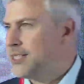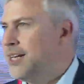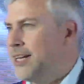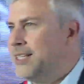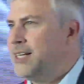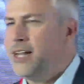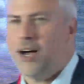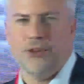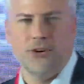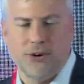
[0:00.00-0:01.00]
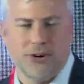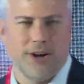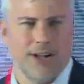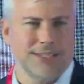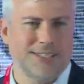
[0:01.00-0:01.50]
connected to other
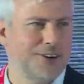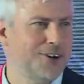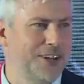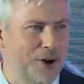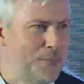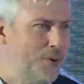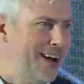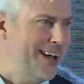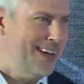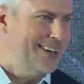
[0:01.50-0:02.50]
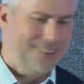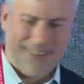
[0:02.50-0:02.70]
neurons are in our brain.